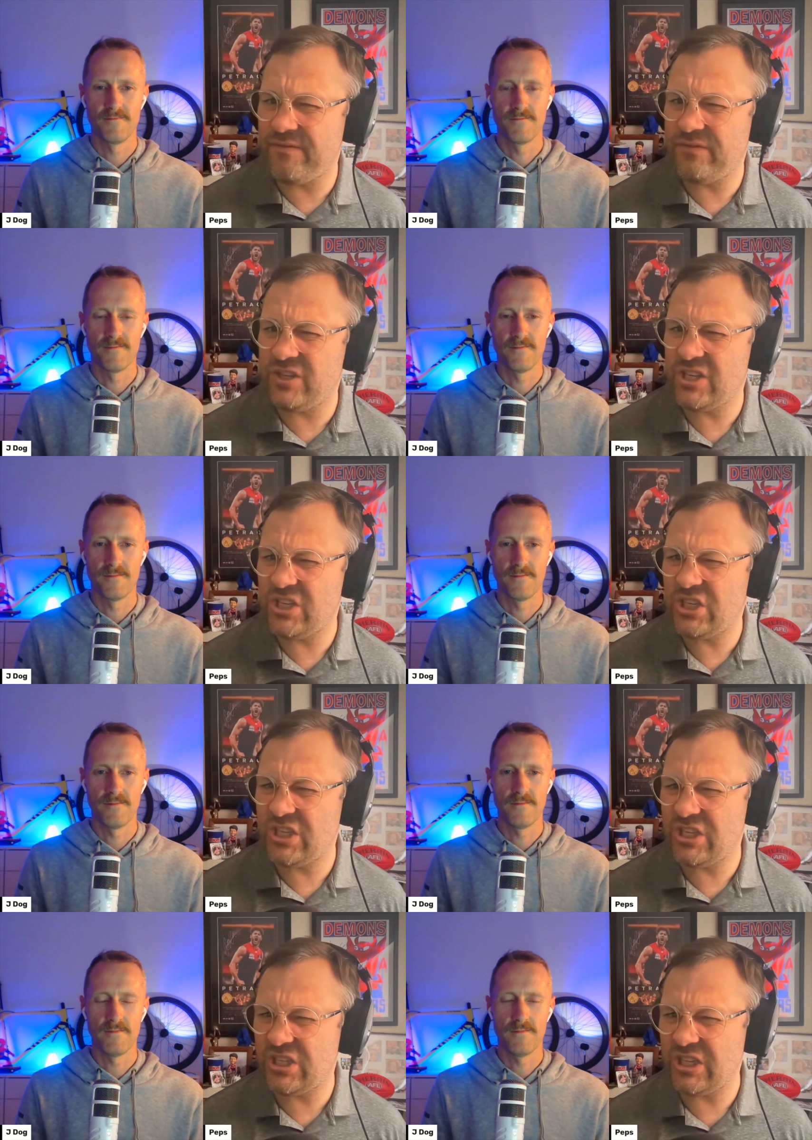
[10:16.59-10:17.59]

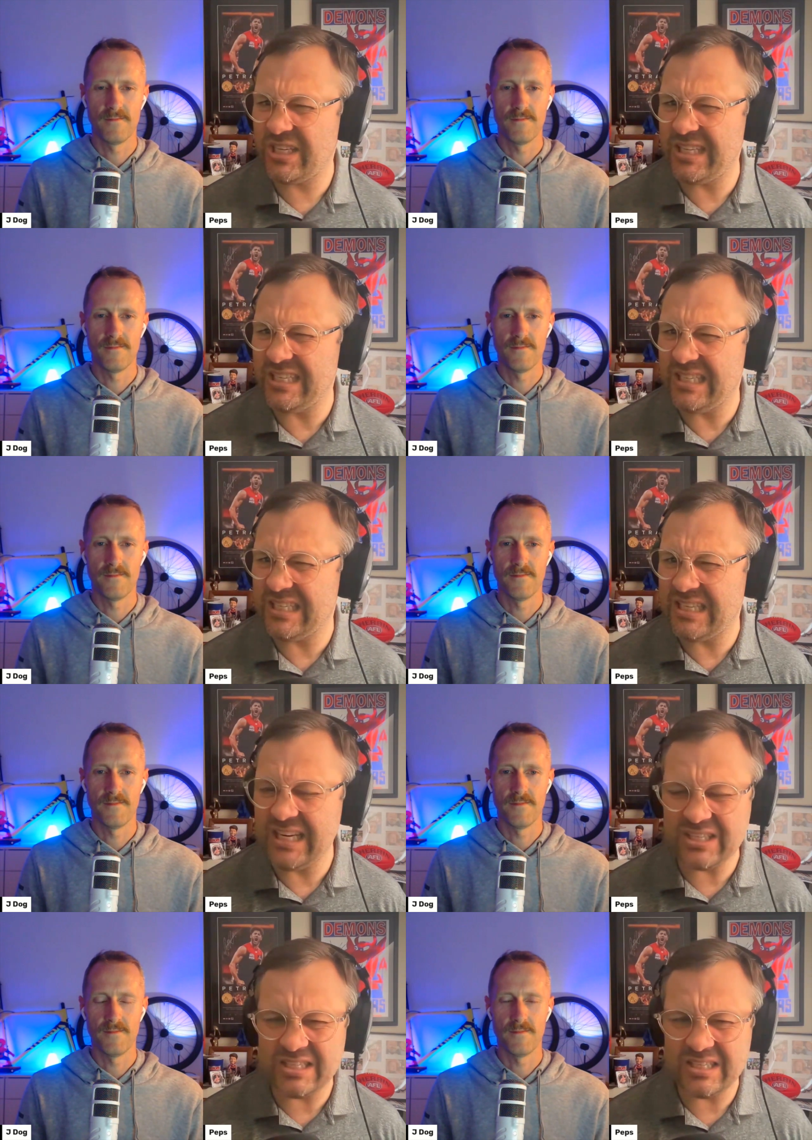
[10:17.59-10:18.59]

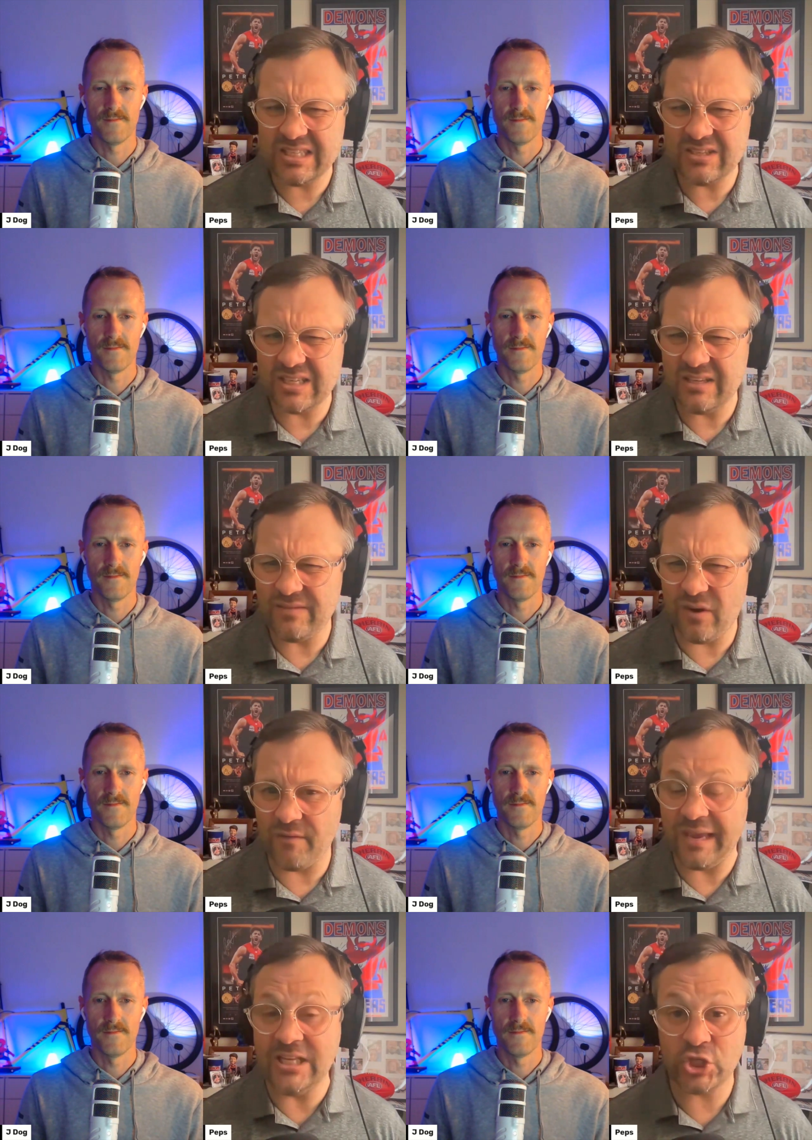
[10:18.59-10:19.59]
Speaker 1: sixty-six,
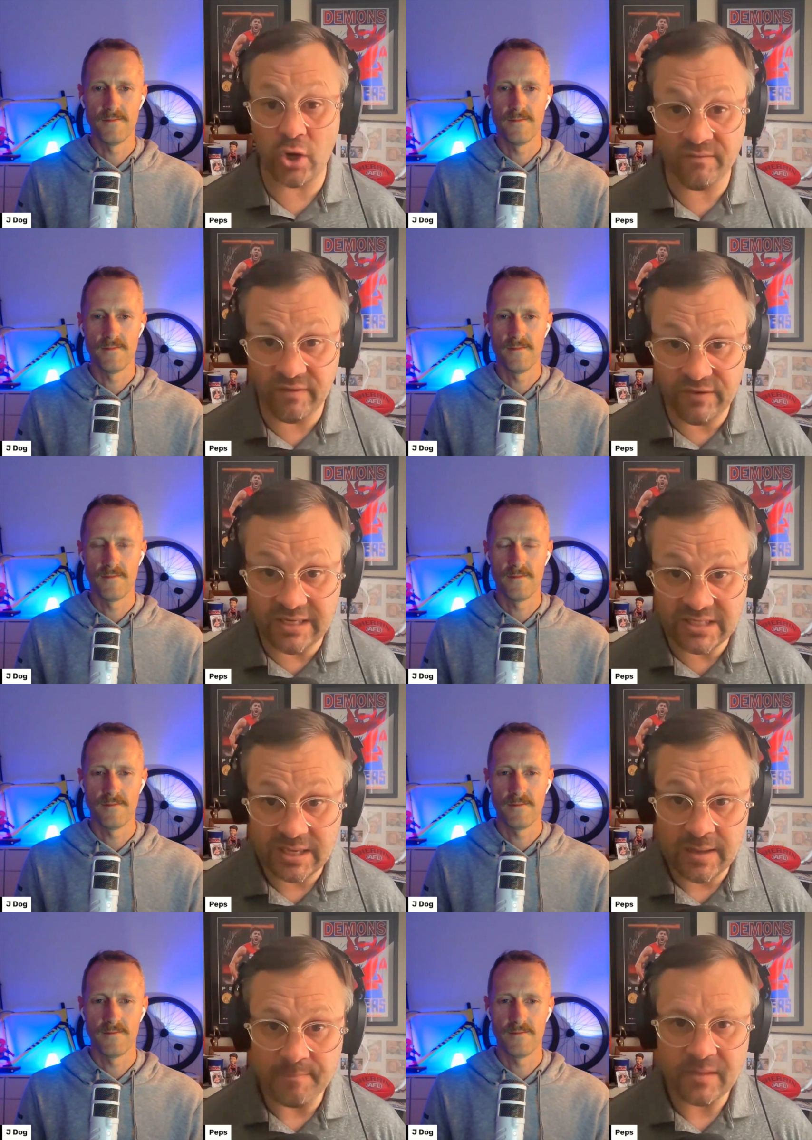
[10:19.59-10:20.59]
sixty-five inside fifties
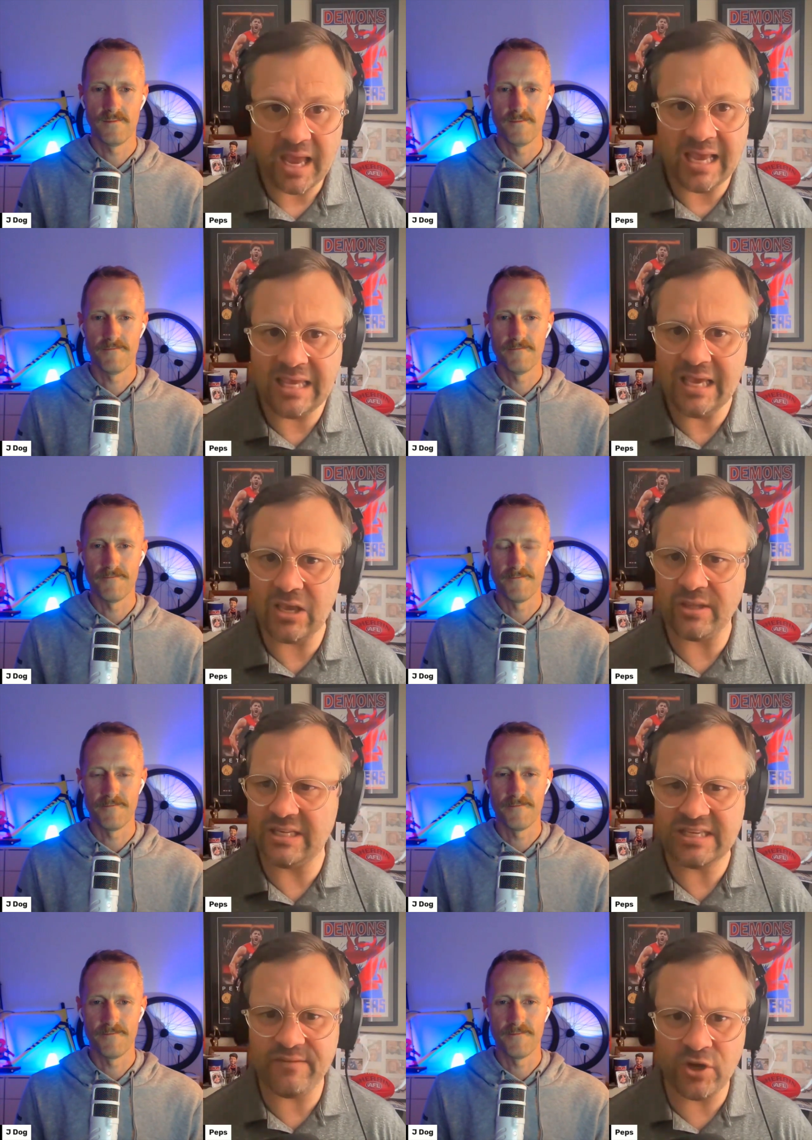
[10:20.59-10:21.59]
and kick, I think,
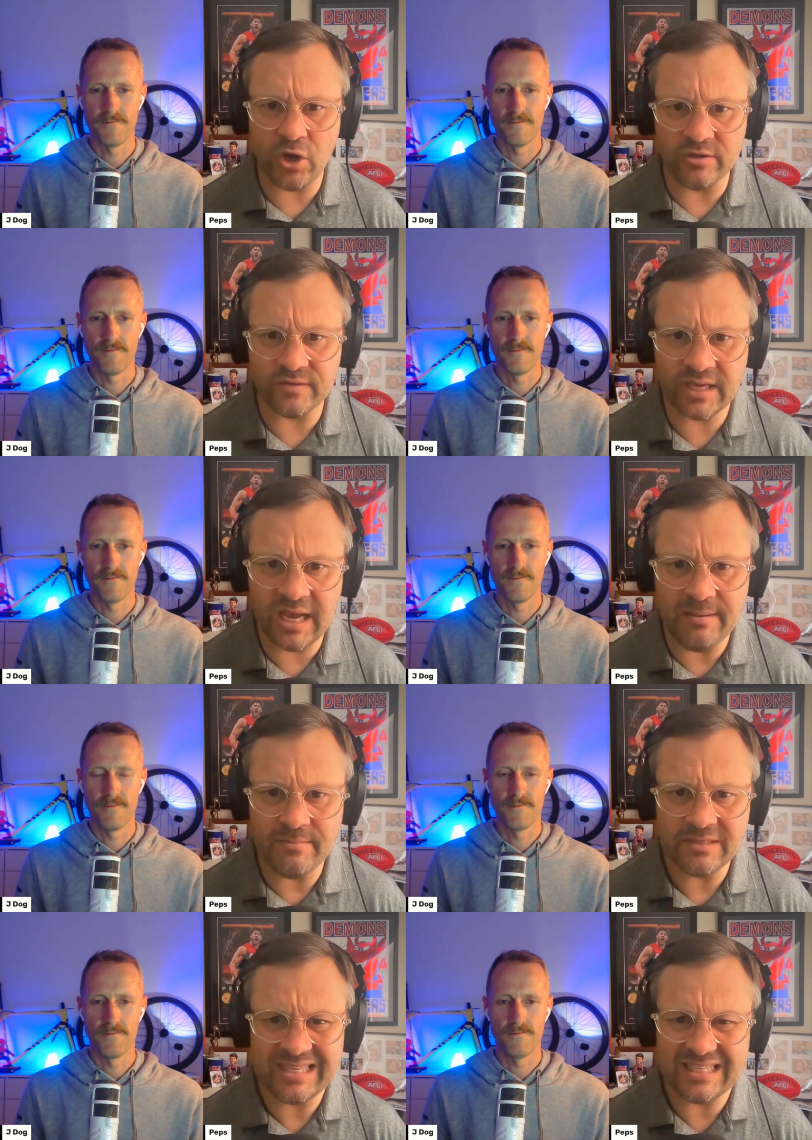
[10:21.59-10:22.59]
seven goals for the
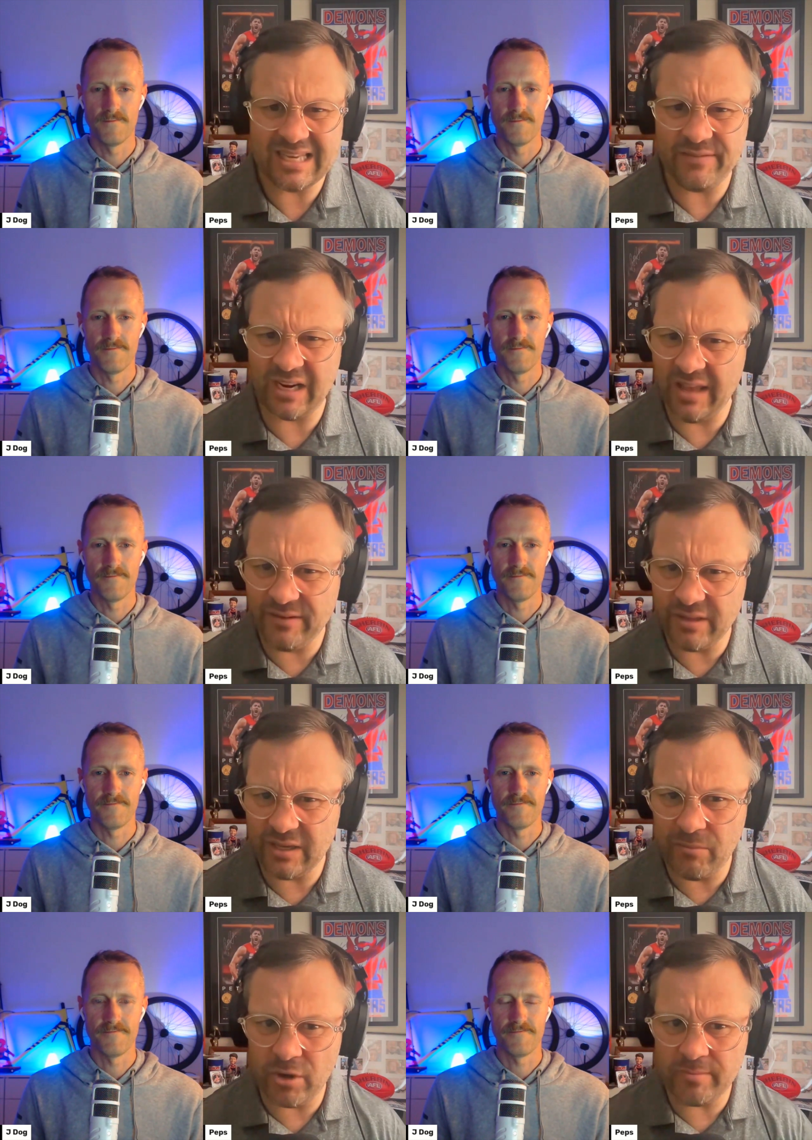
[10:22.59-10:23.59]
game, six, seven, eleven, I think
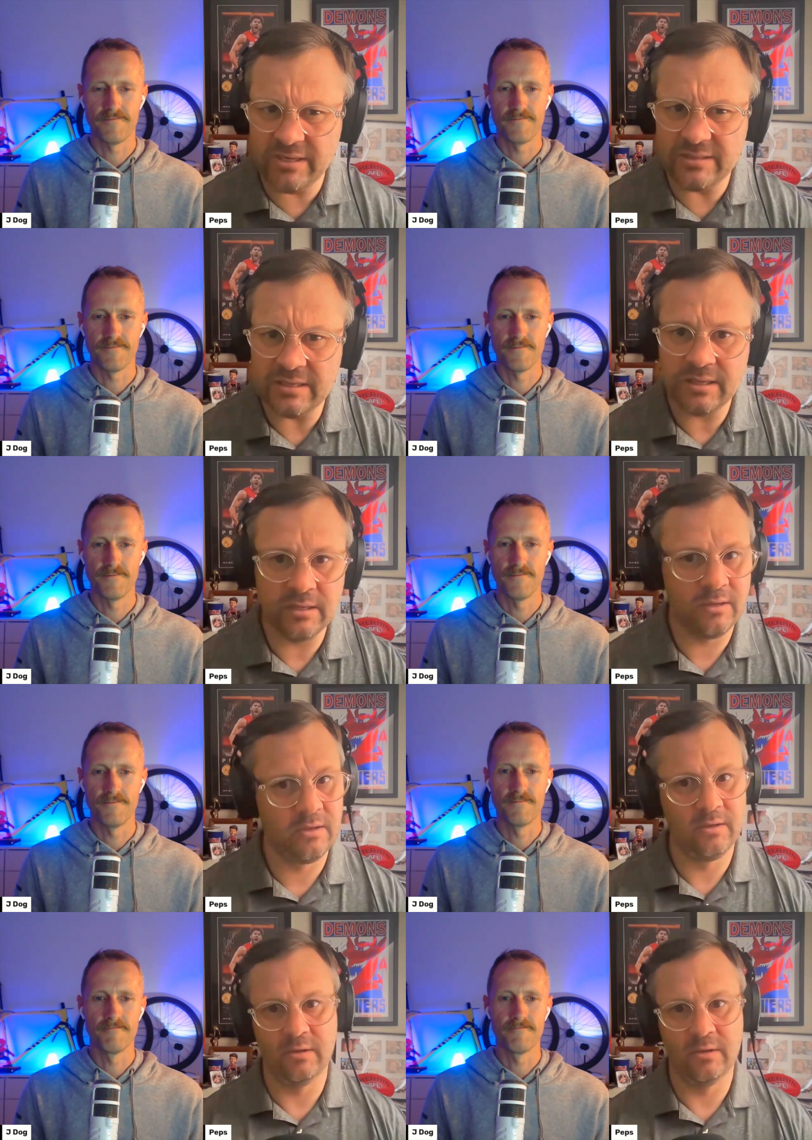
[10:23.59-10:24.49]
it might have been. Mm.